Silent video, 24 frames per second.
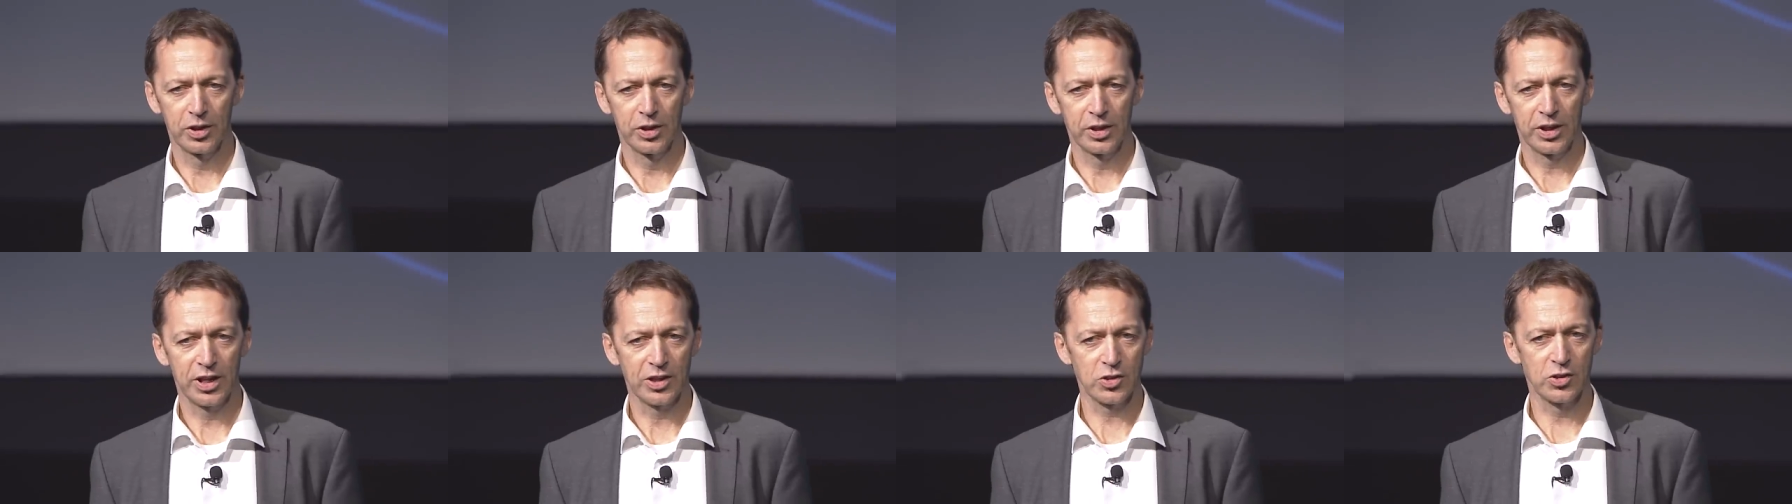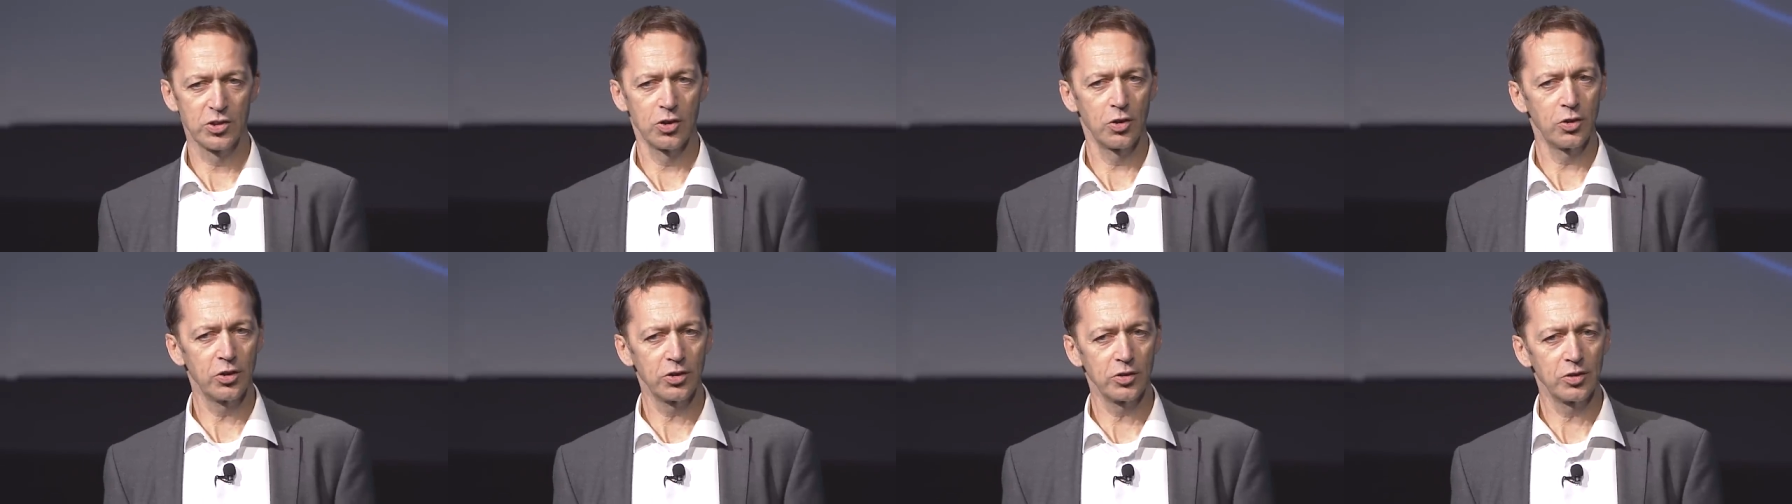It's
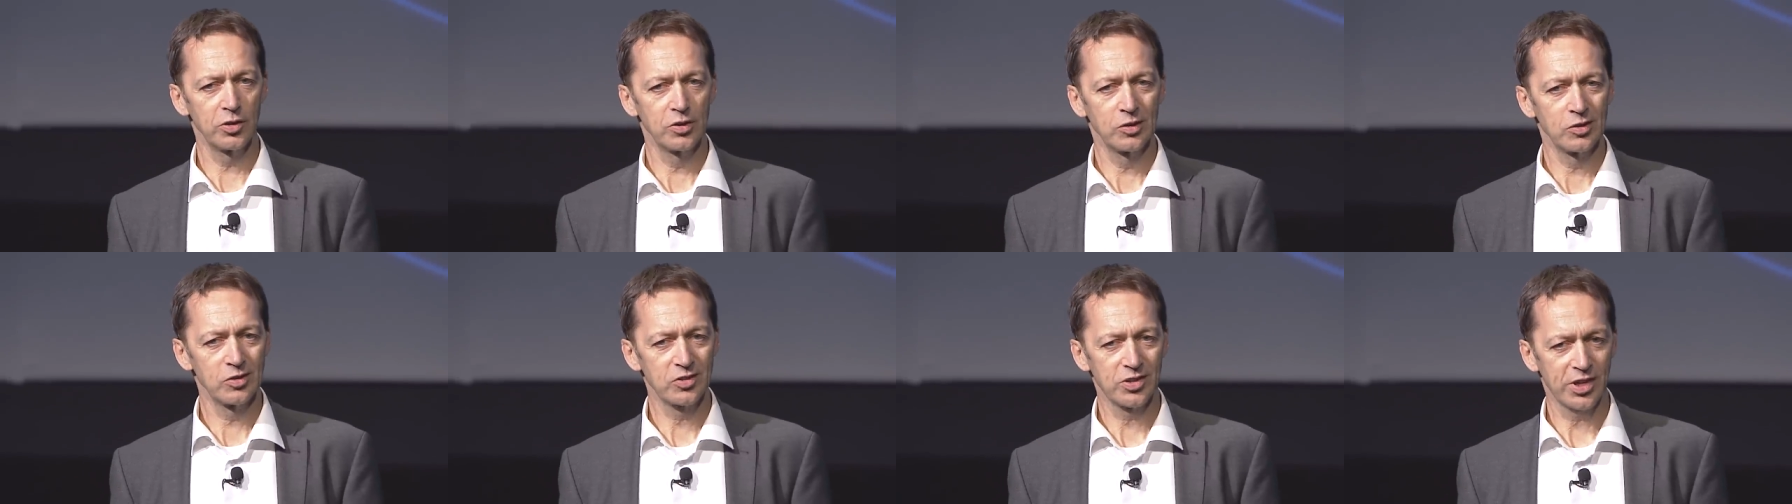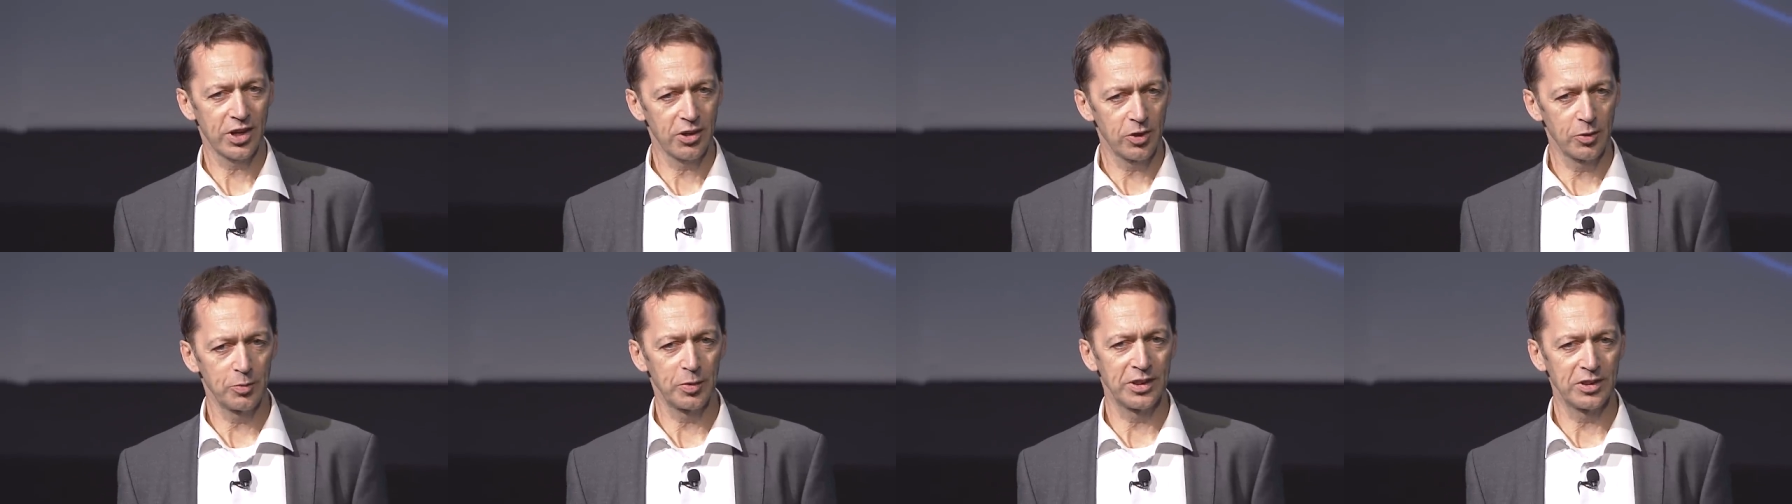not
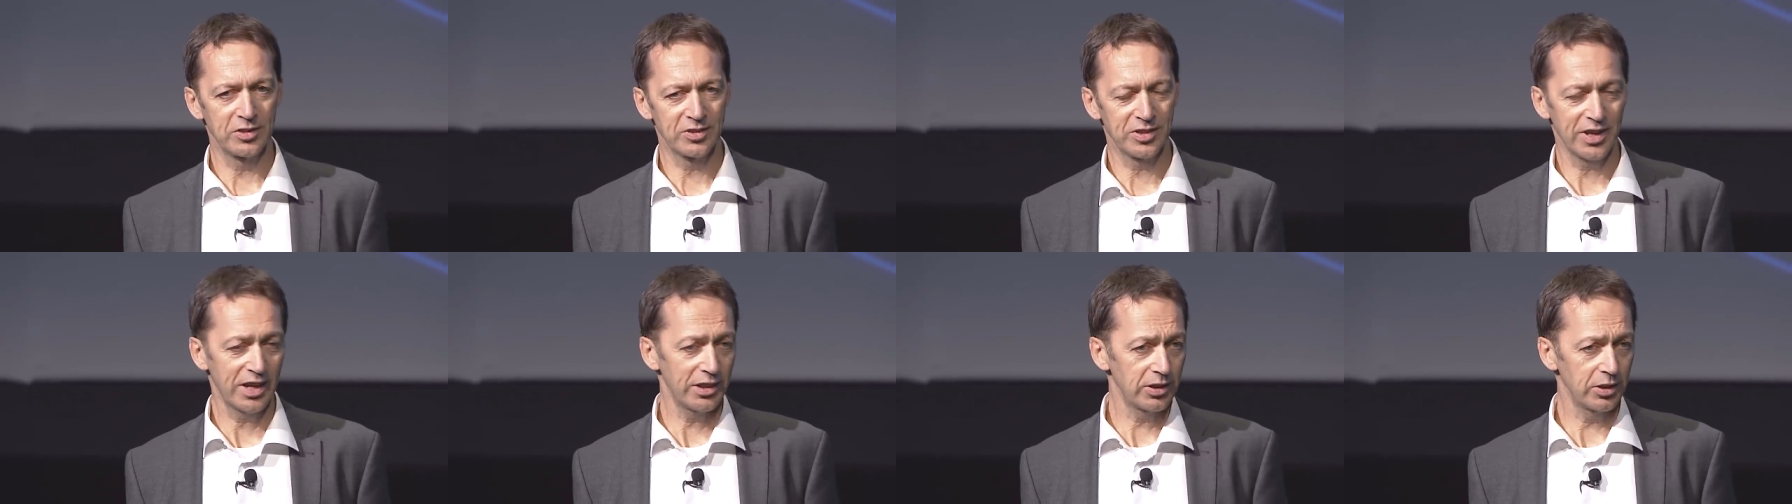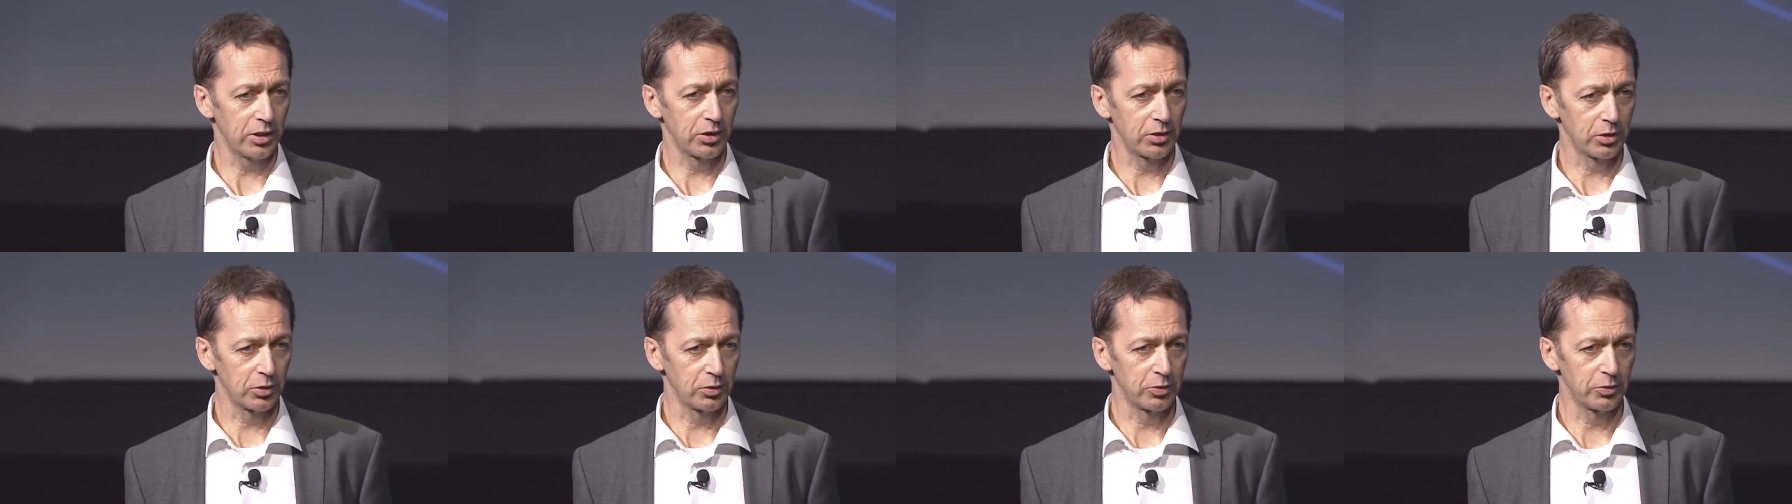terribly
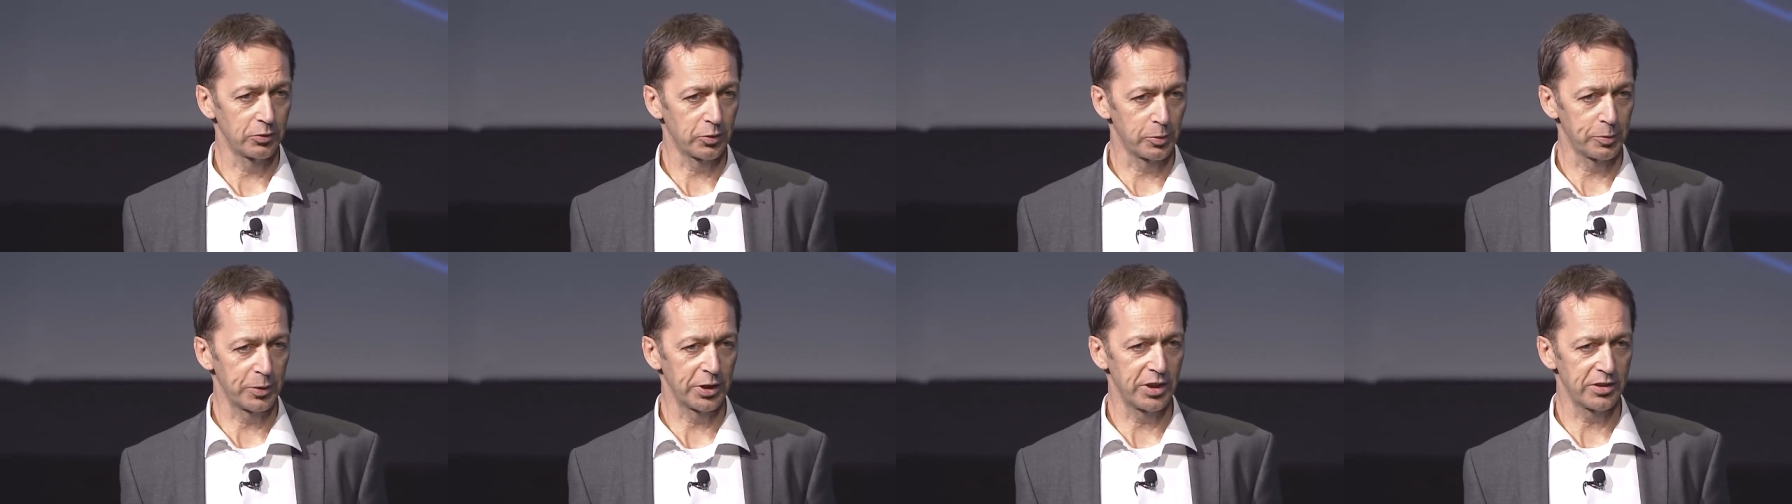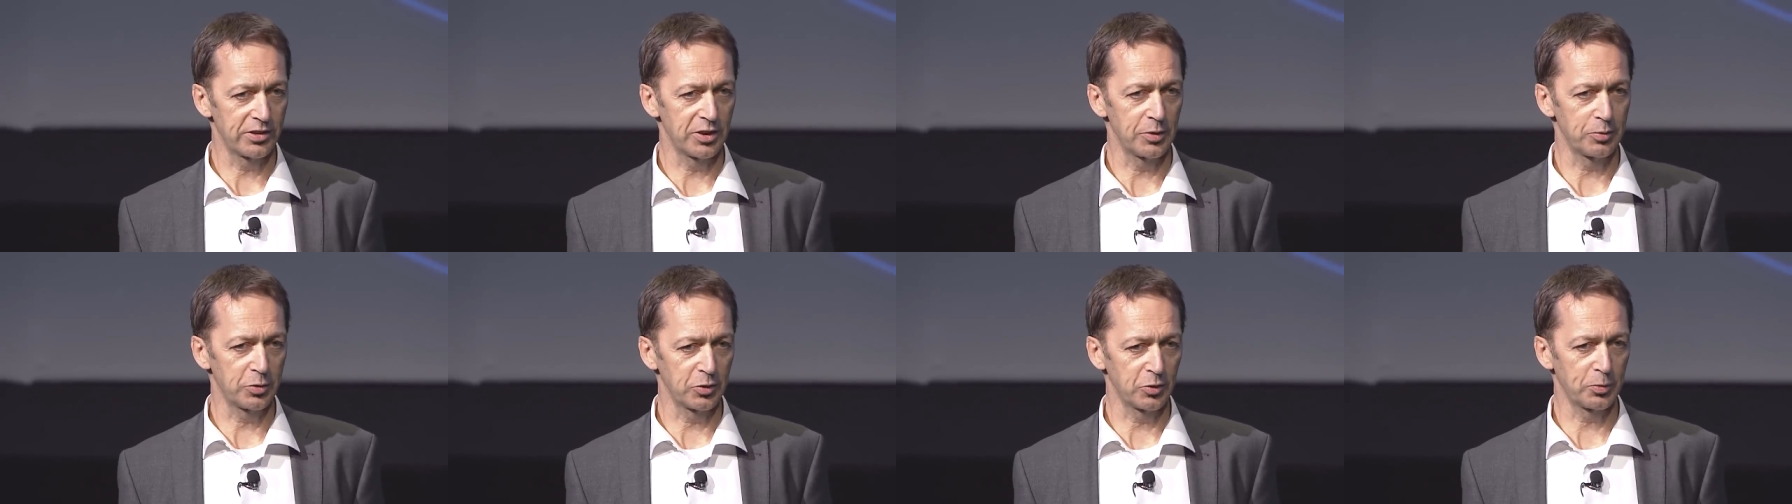technical from an
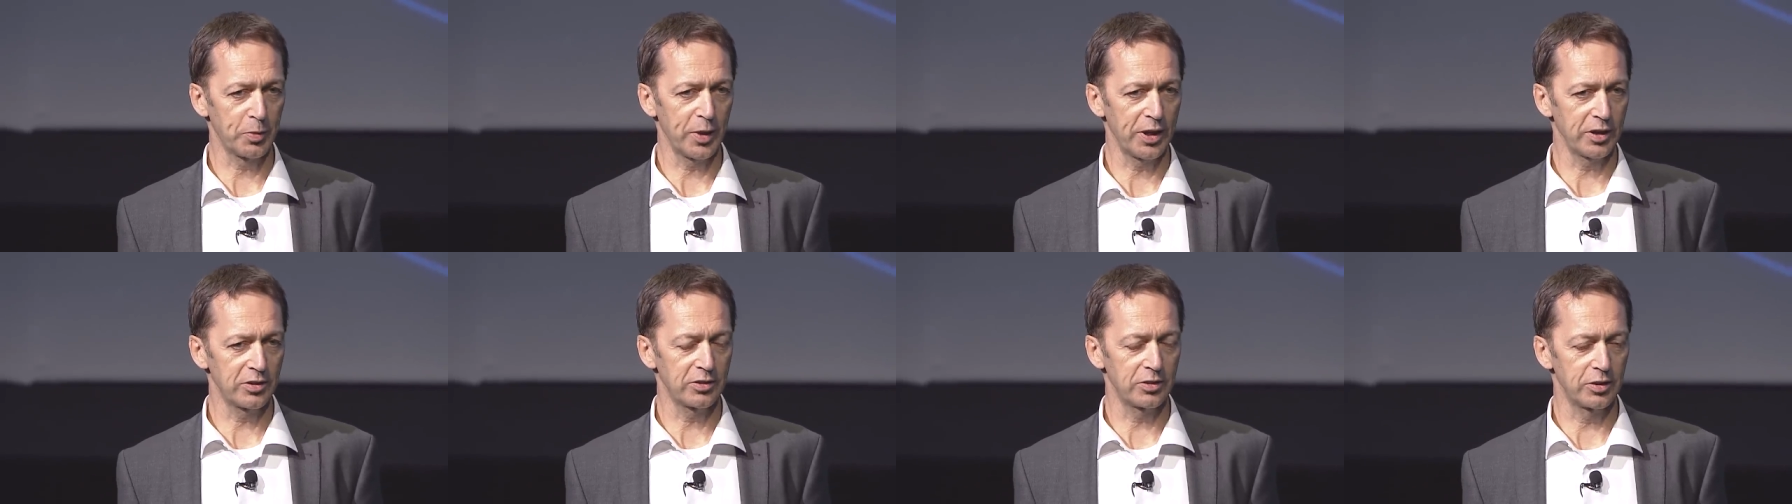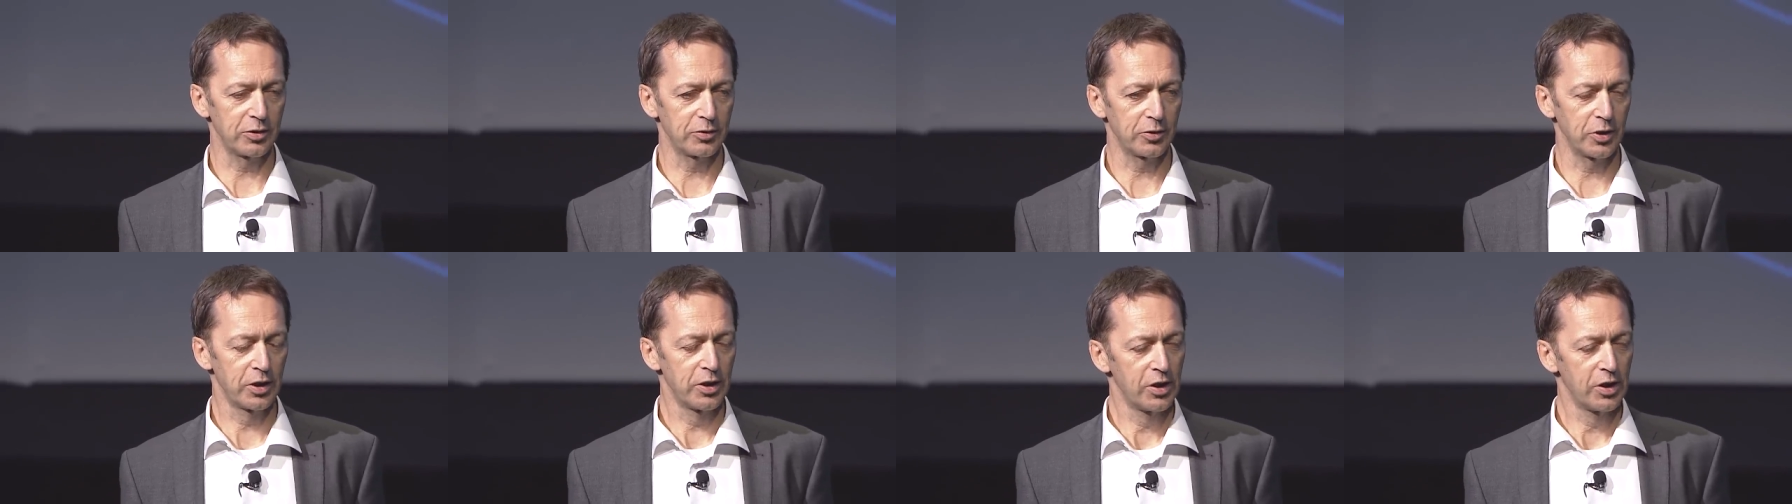IT perspective.